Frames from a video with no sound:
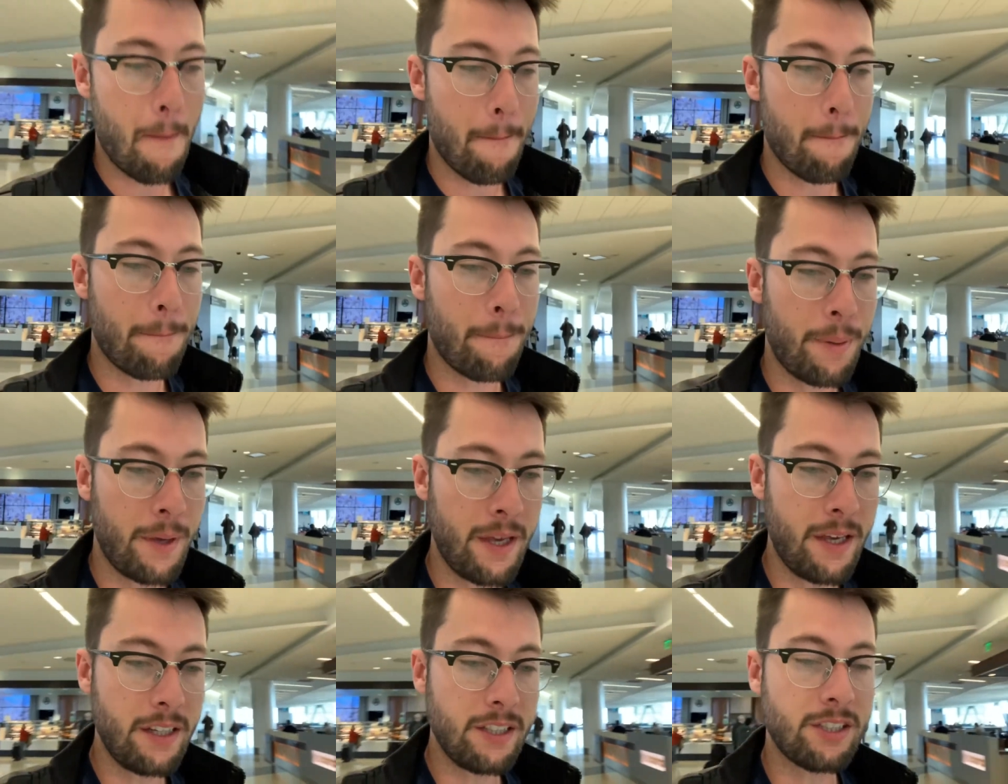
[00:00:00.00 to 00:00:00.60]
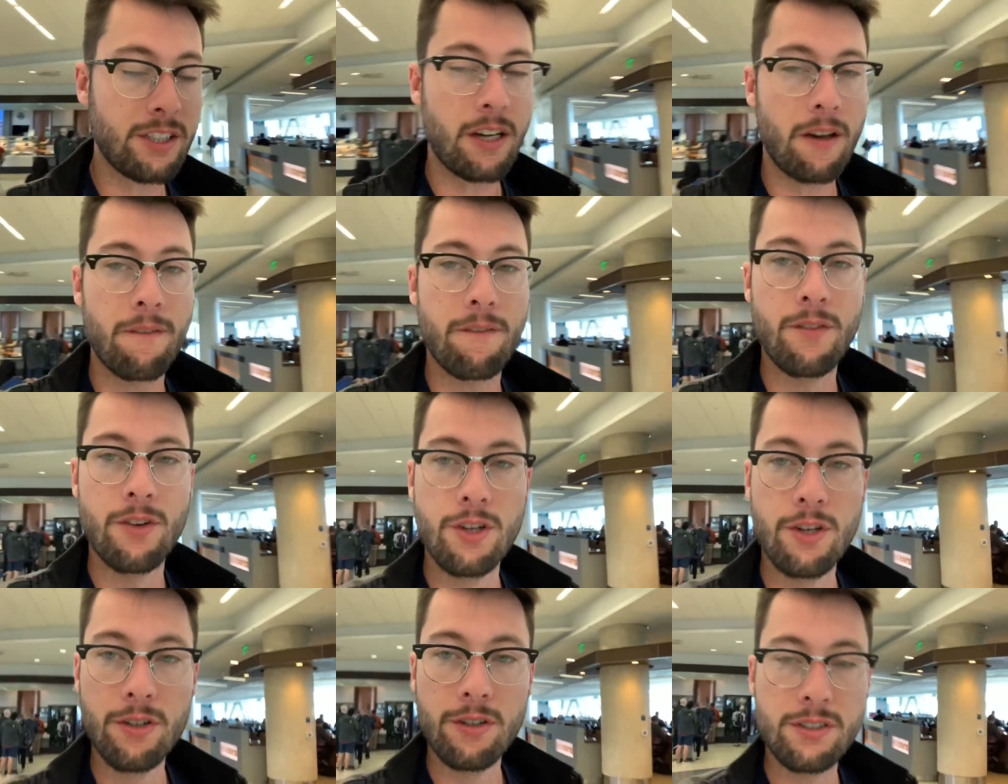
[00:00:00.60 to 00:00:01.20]
piece of
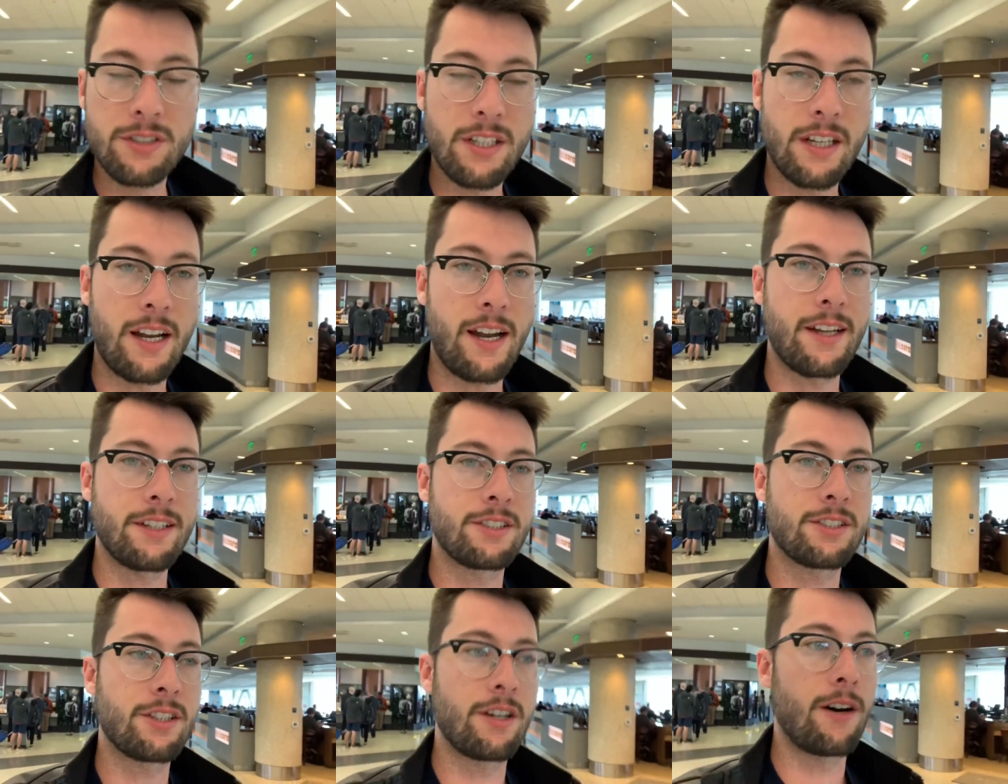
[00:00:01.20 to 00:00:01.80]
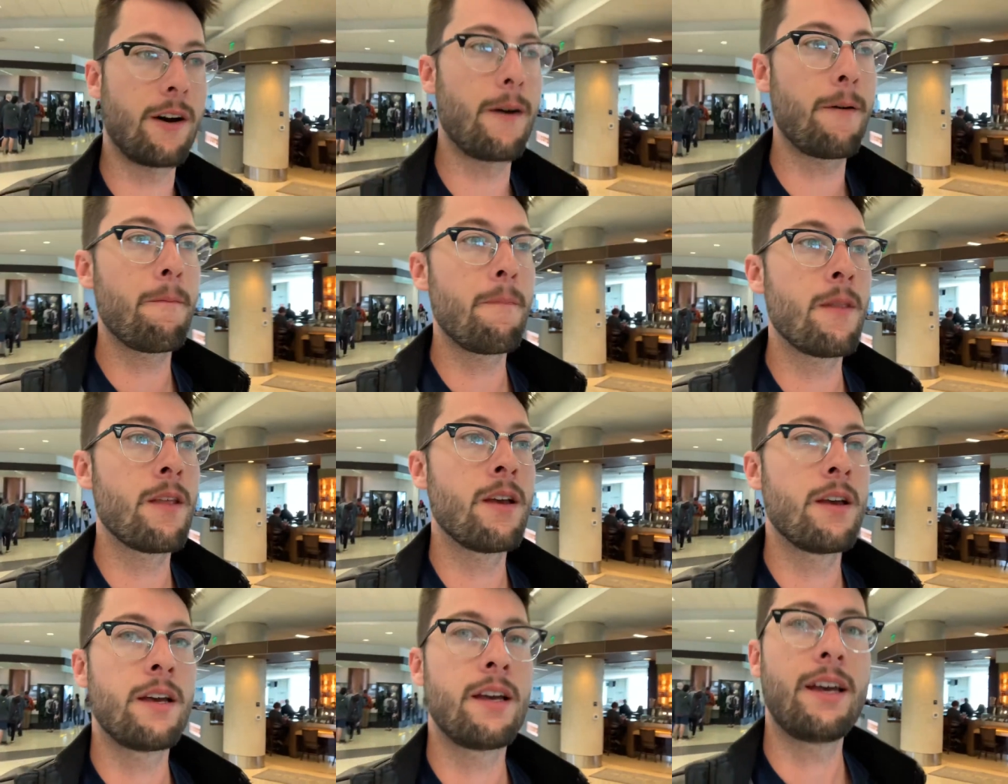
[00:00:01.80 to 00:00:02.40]
news that I saw
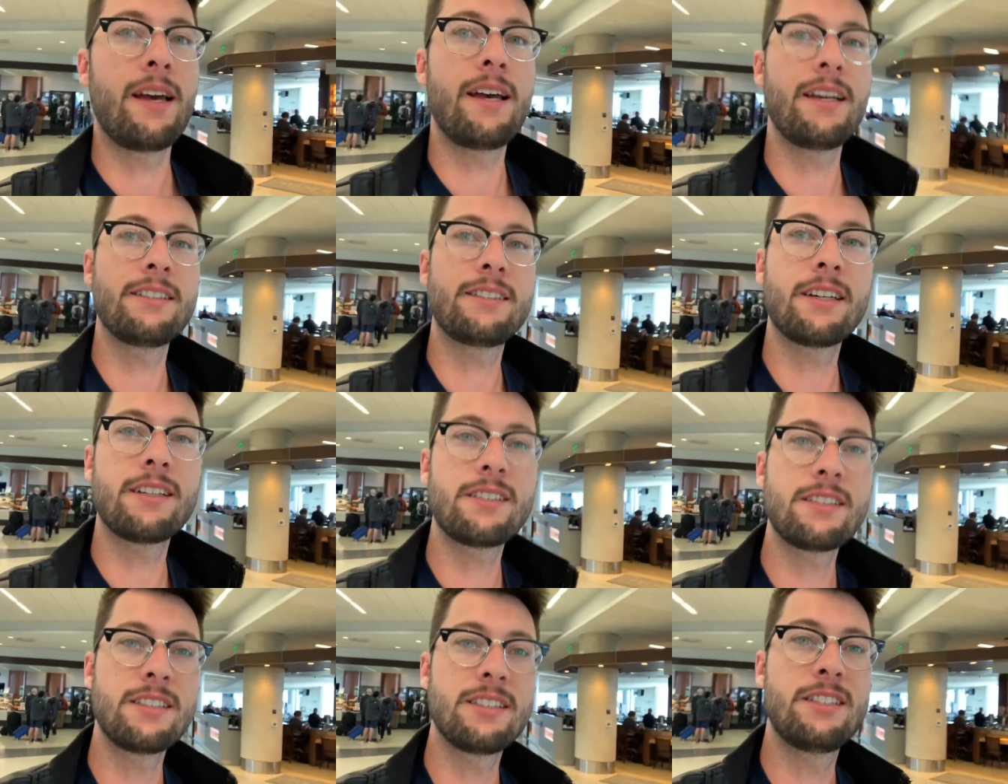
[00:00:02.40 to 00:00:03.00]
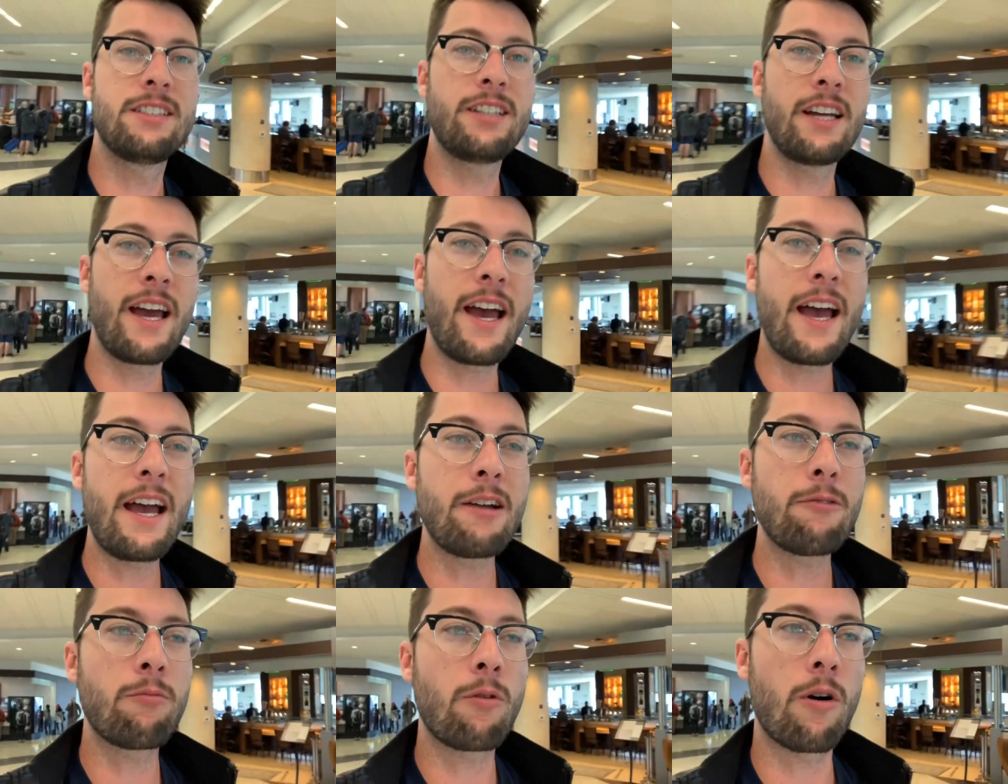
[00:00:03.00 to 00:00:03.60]
is that the
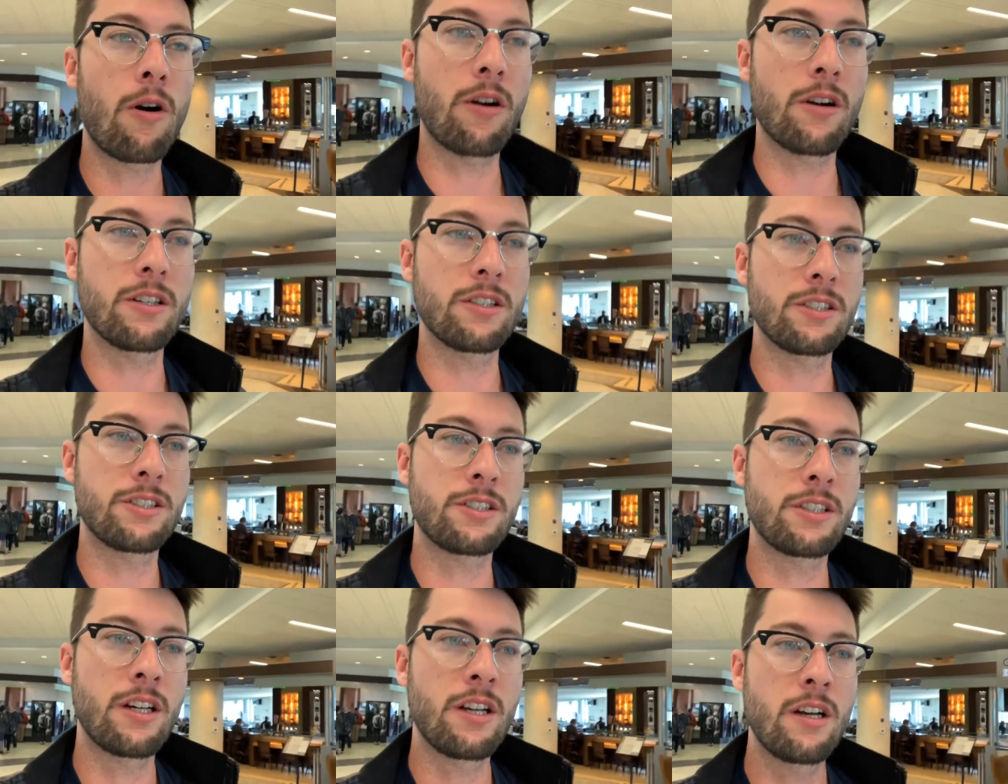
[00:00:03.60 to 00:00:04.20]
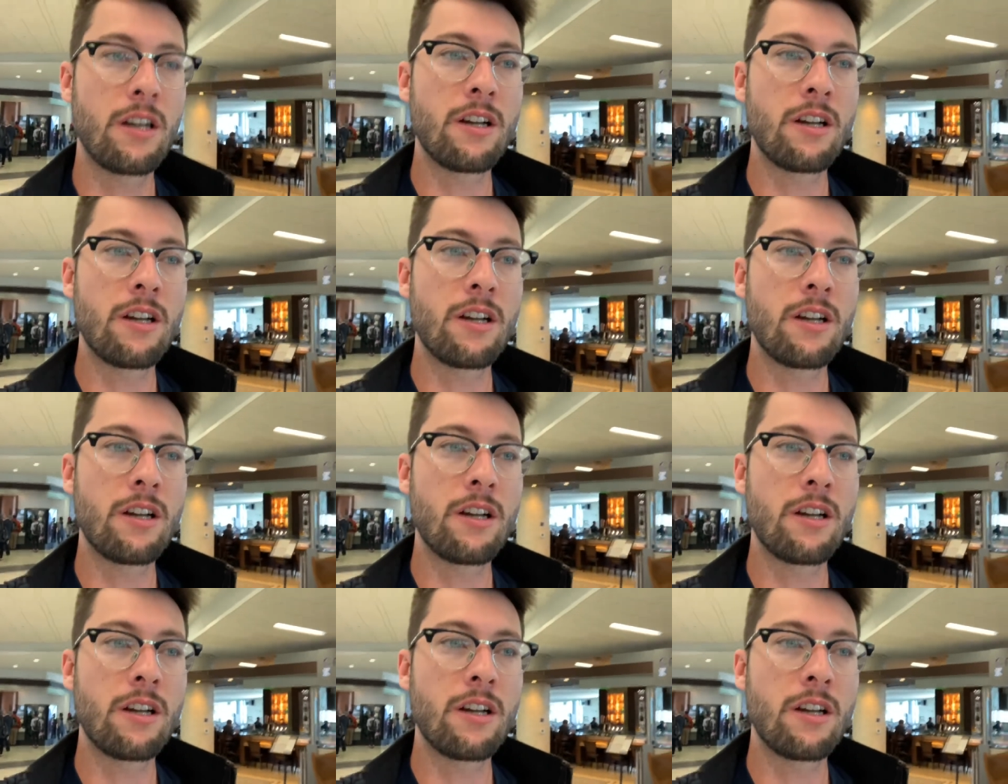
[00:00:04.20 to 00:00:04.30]
Jaguars,